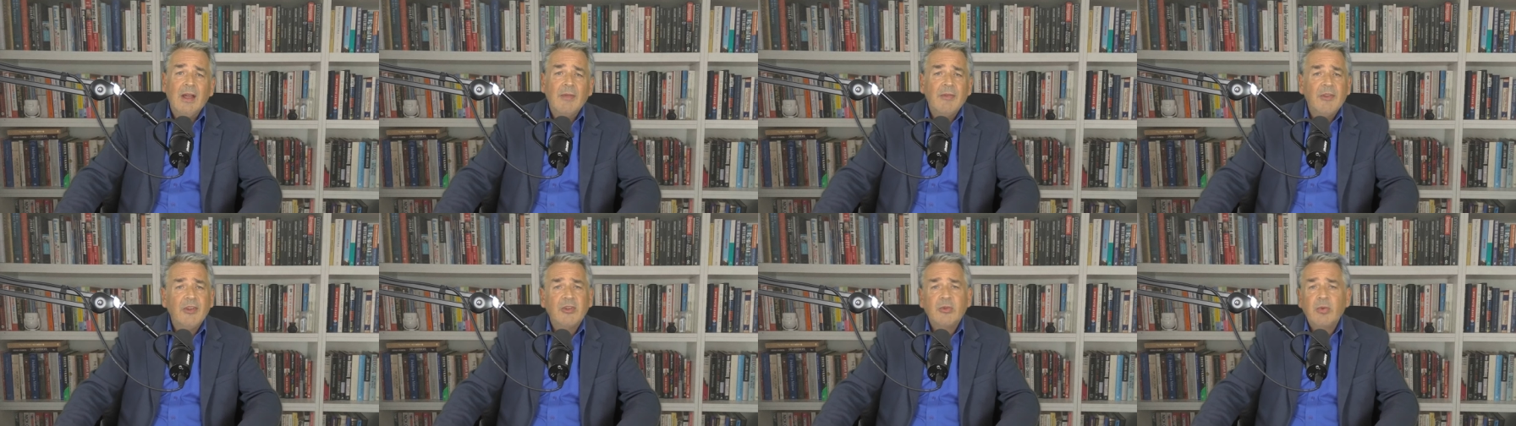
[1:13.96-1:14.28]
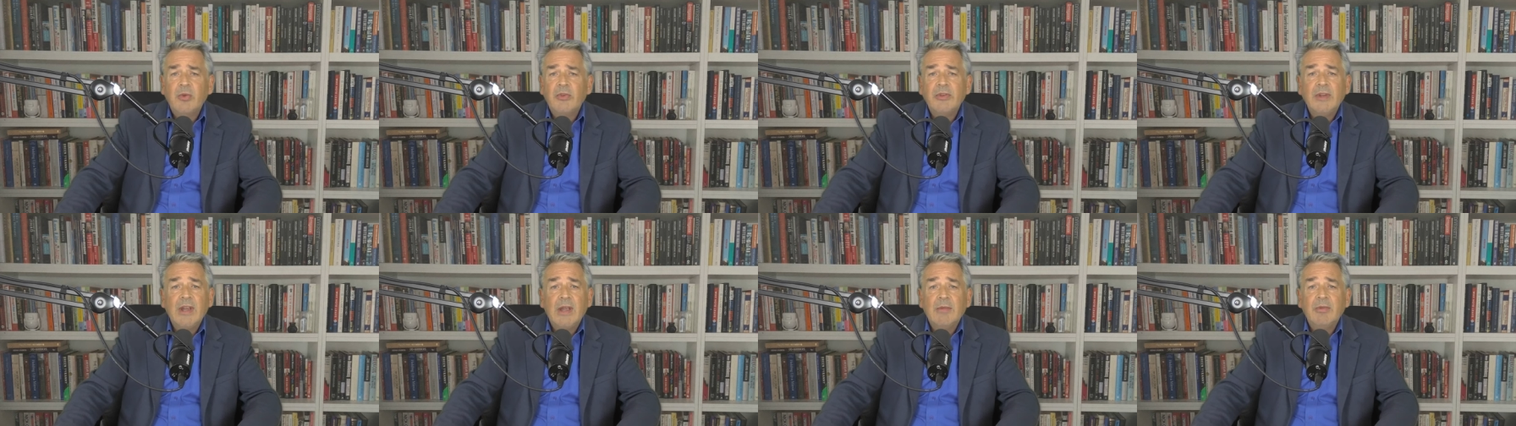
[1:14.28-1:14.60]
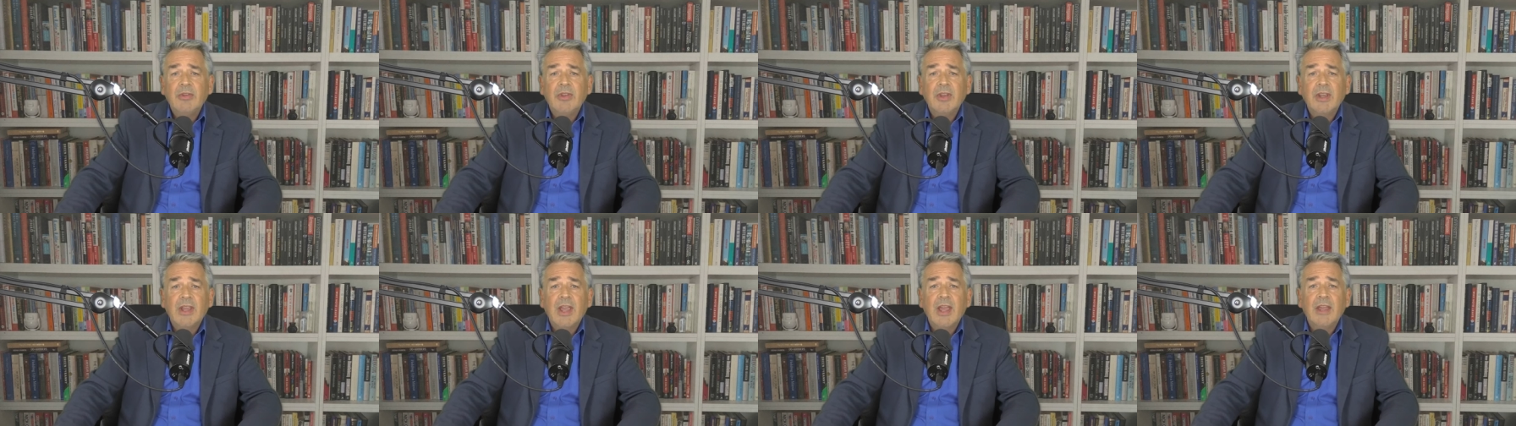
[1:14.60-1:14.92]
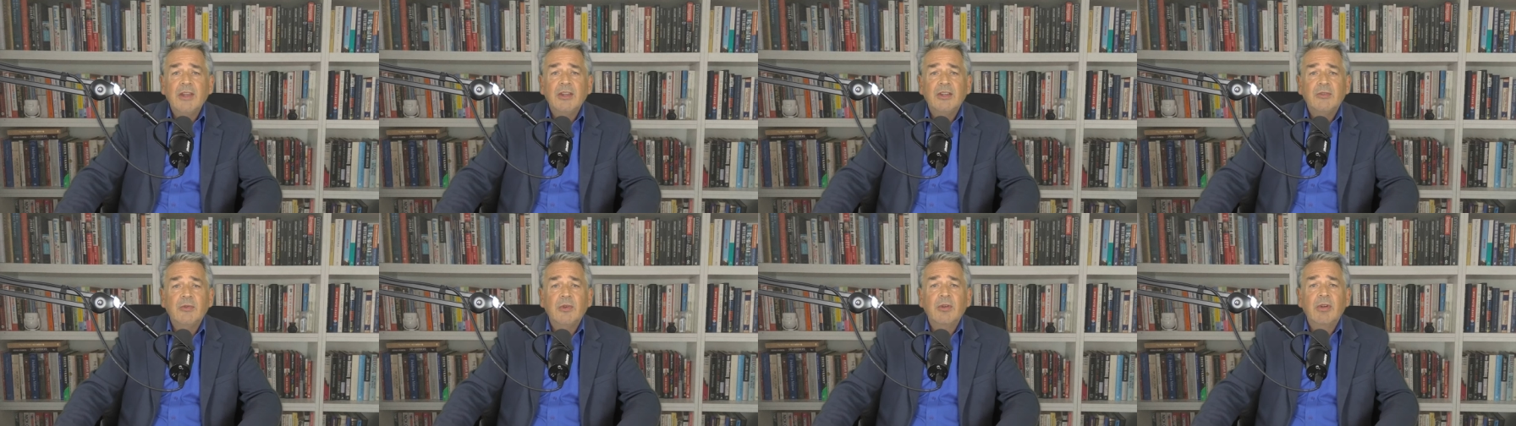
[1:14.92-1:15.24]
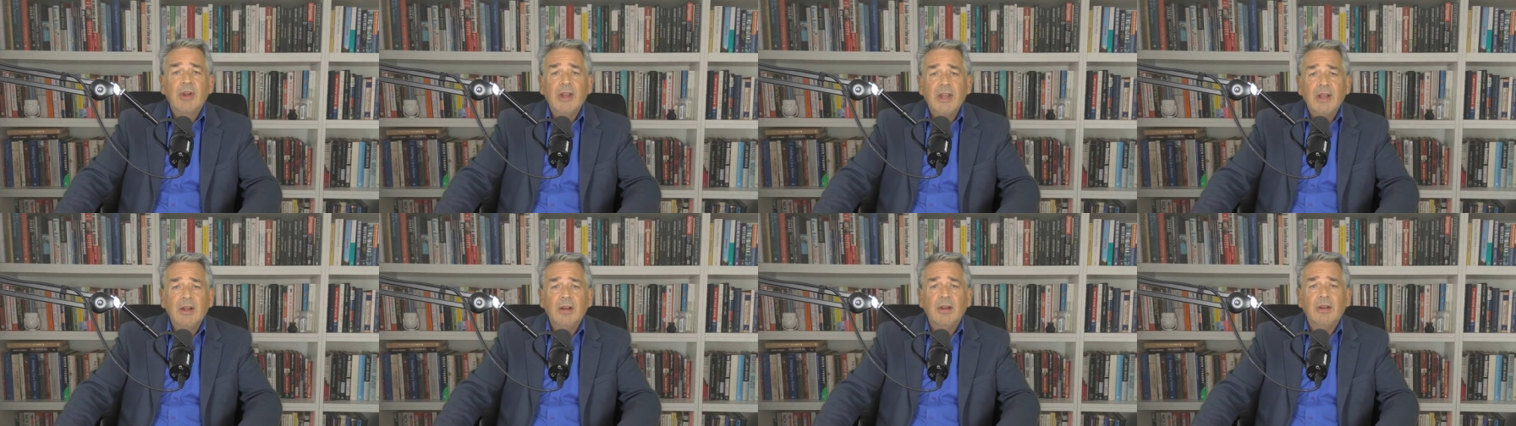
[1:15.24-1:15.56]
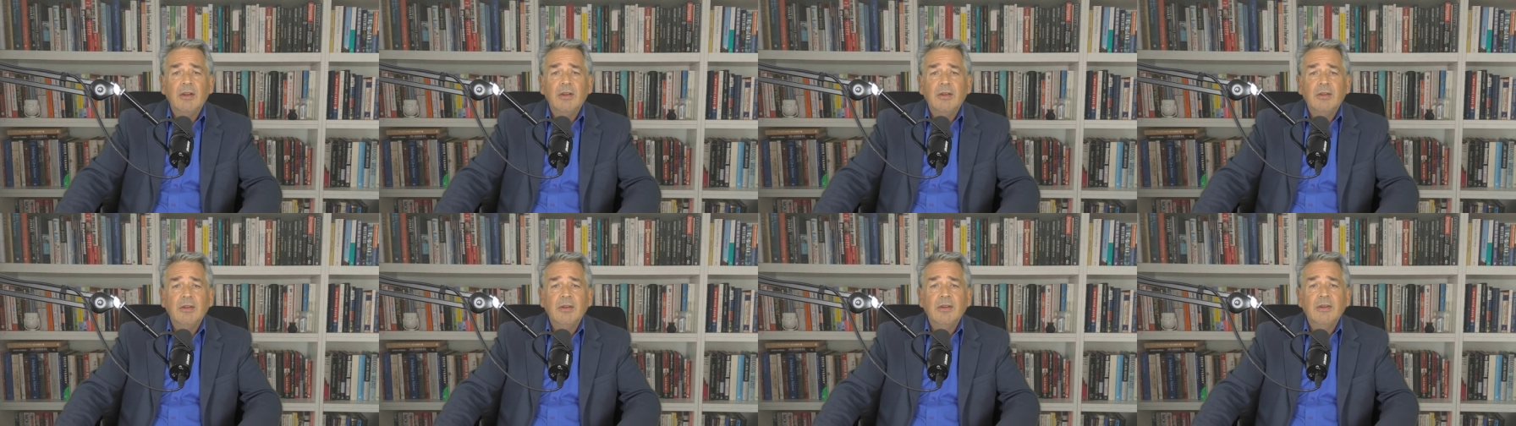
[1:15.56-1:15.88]
And this was never the case for
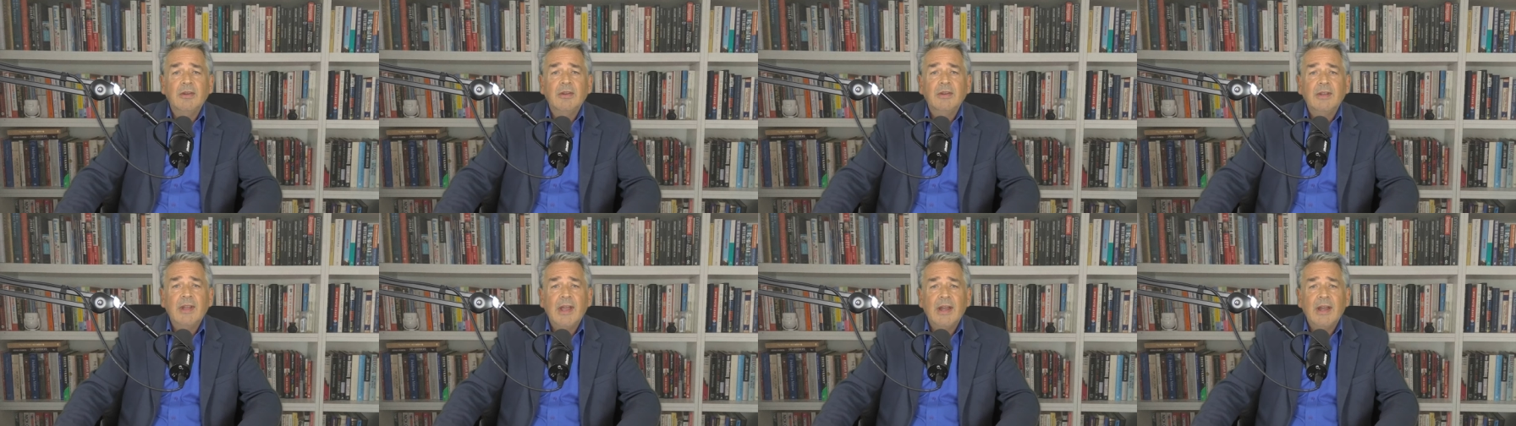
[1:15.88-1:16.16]
England,